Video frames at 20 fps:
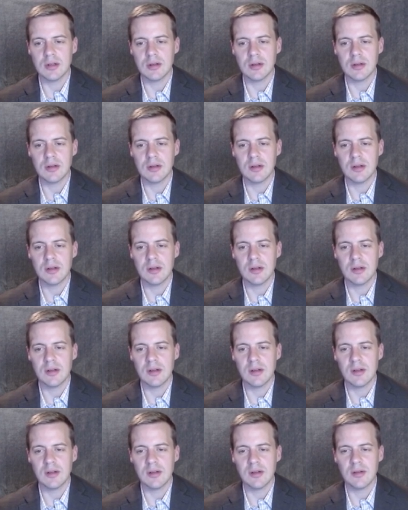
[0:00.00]

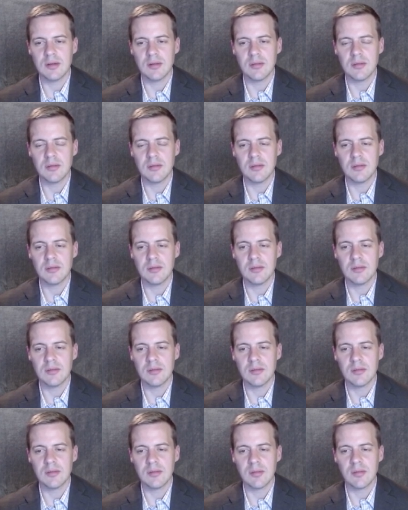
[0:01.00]

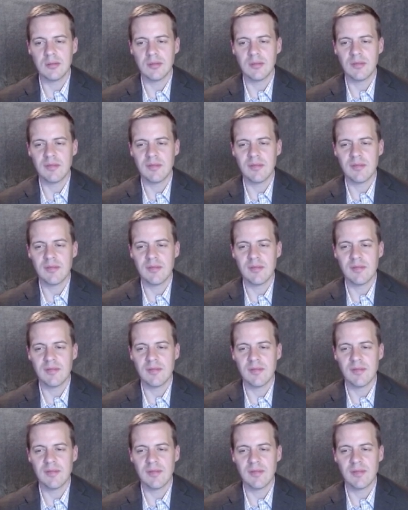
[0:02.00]

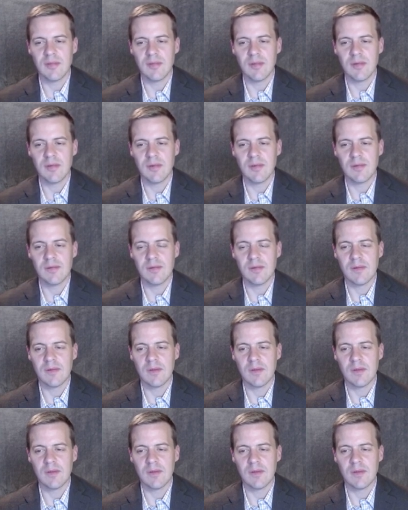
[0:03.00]
Nobody speaks.